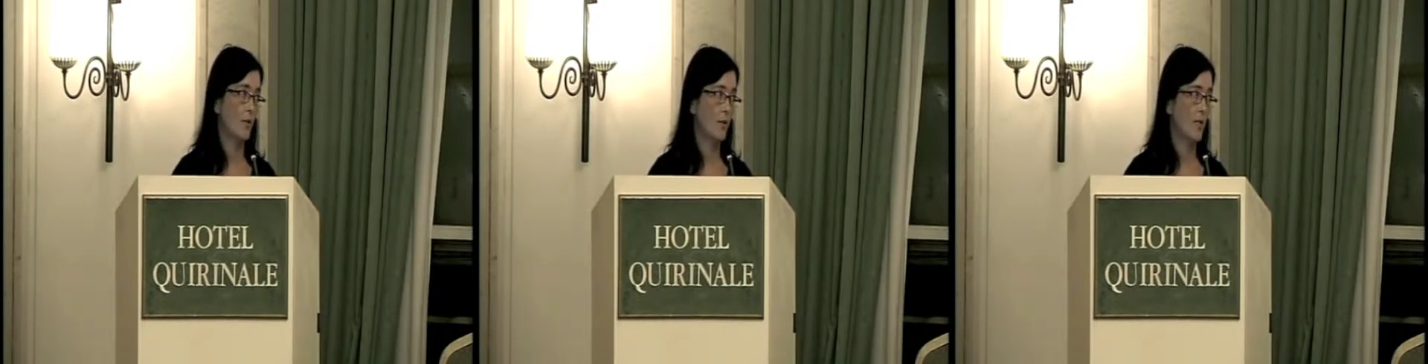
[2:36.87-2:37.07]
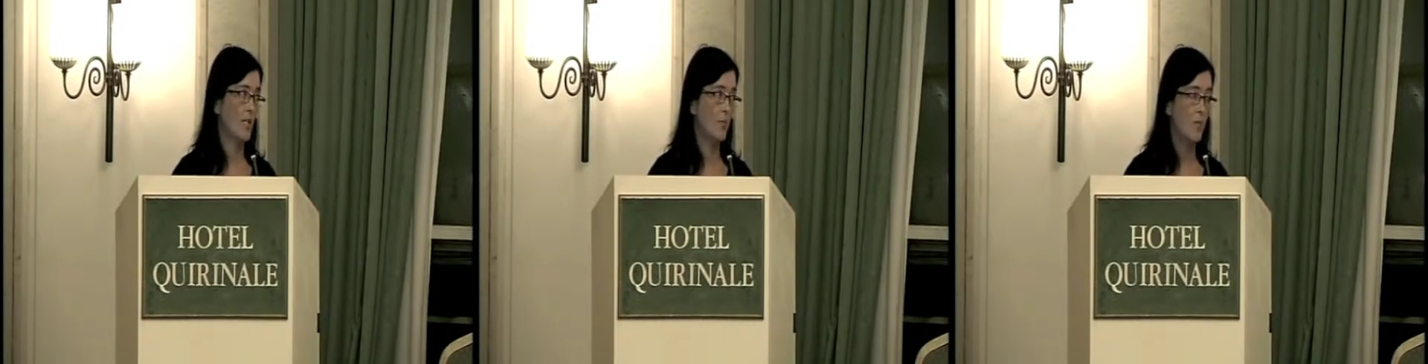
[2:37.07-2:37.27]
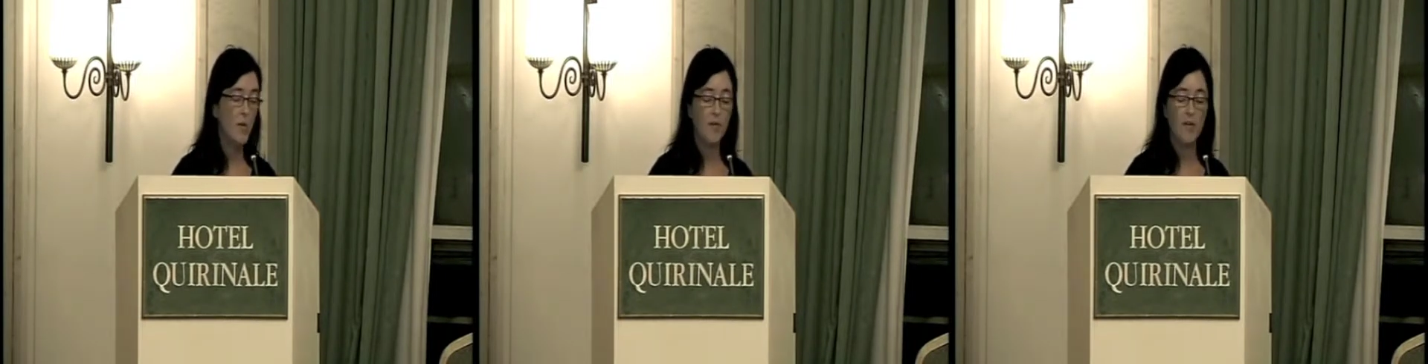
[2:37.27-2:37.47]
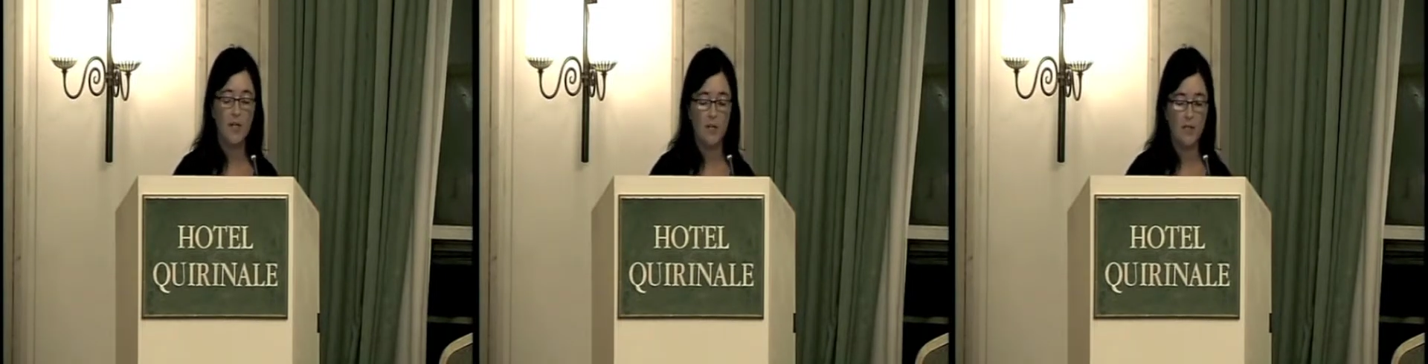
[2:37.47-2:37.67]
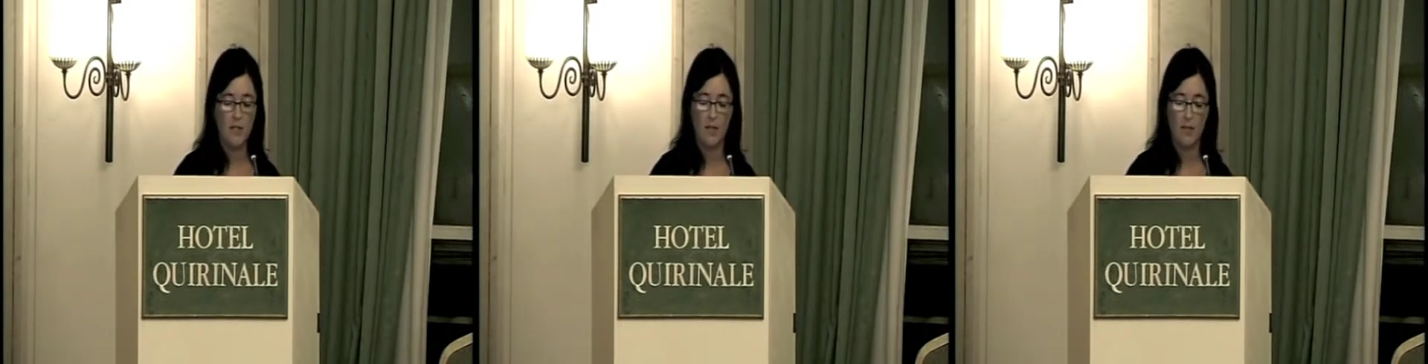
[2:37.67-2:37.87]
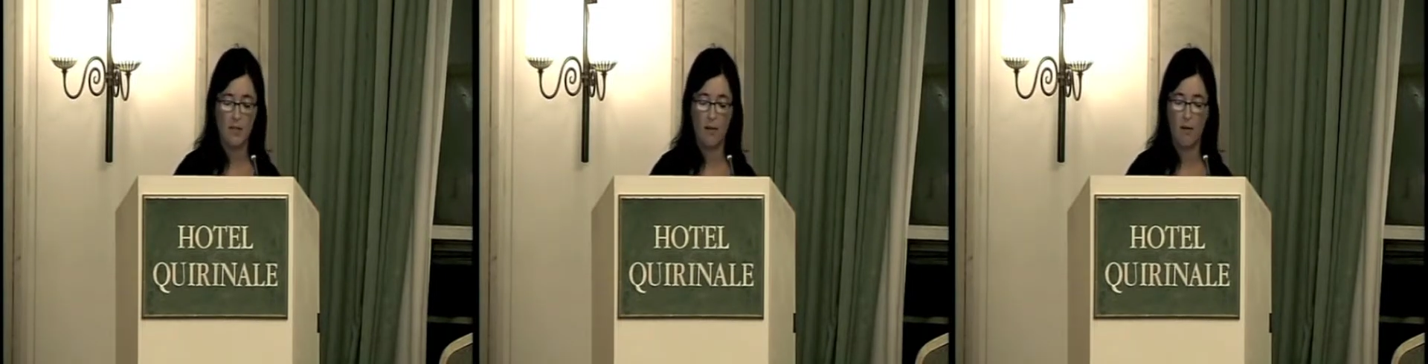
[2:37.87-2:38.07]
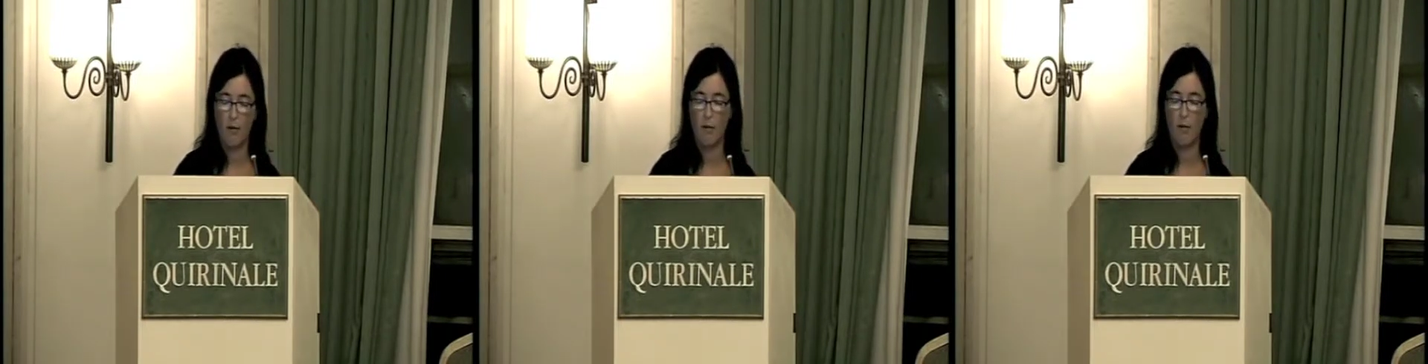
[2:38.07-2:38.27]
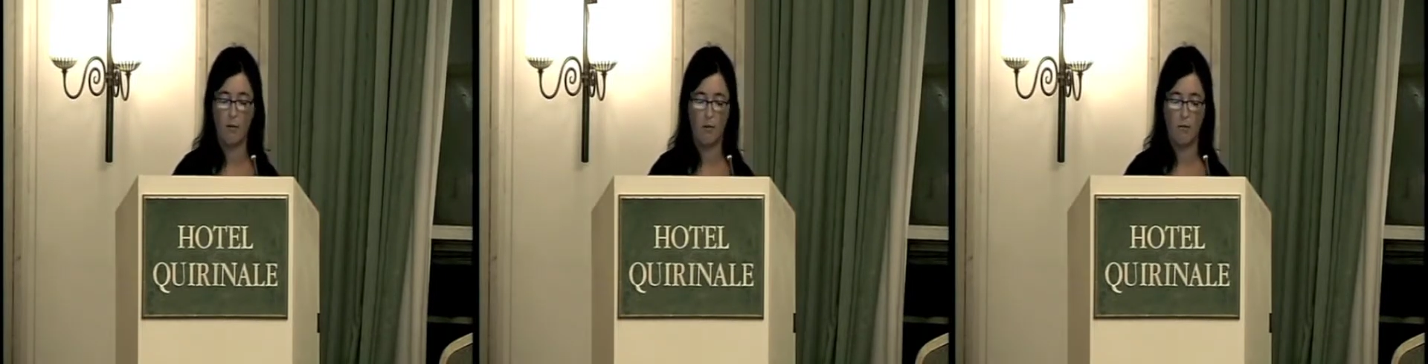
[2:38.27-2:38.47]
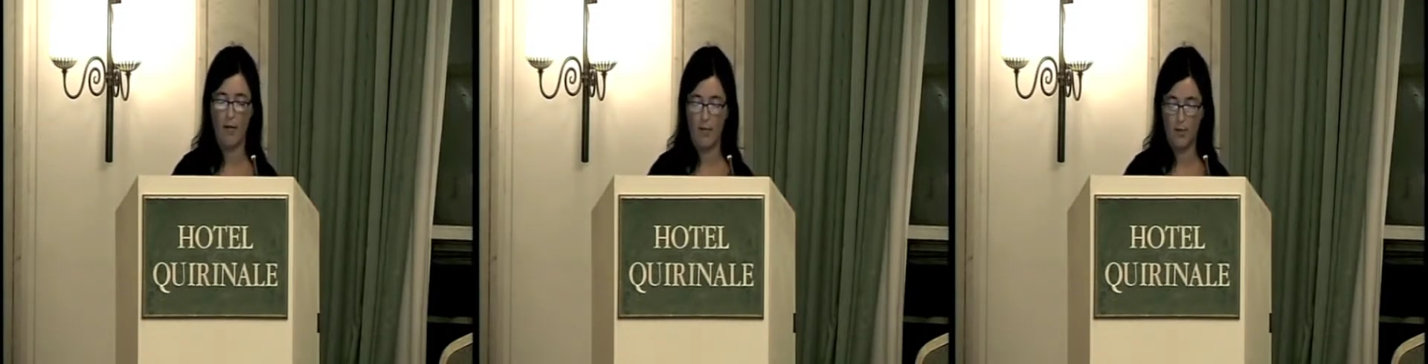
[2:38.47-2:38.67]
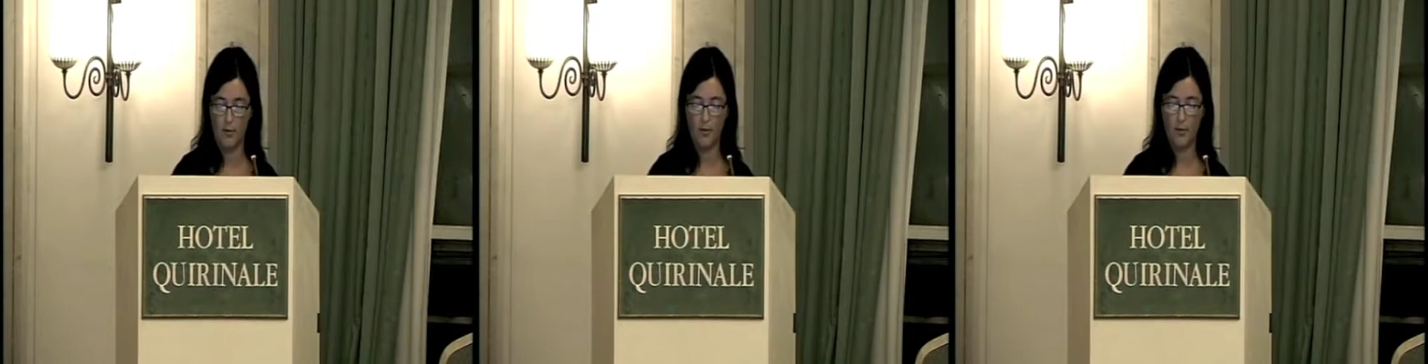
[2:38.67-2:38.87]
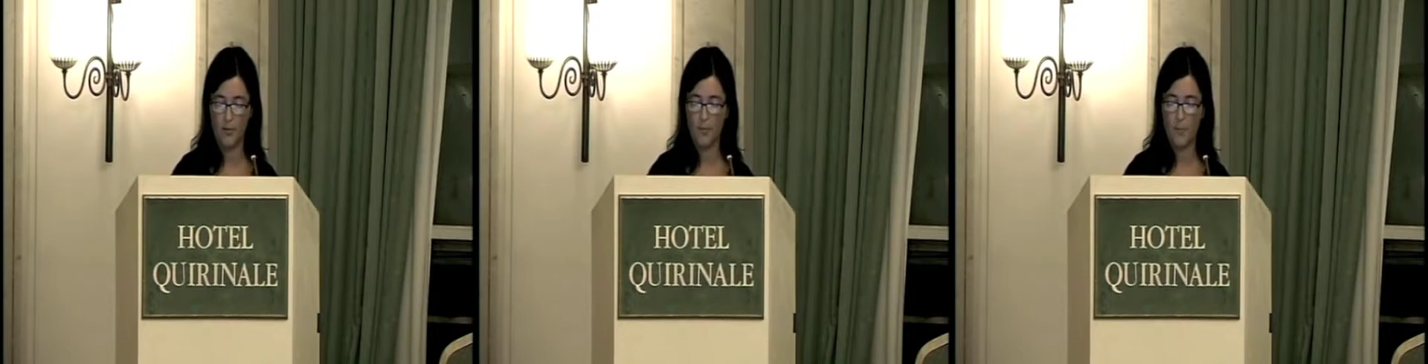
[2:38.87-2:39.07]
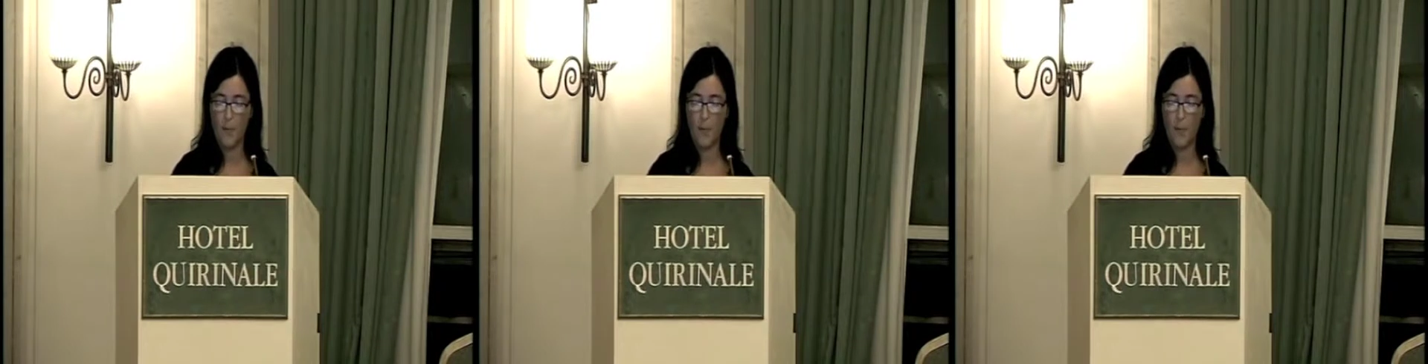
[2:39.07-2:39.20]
her experiences are not valued.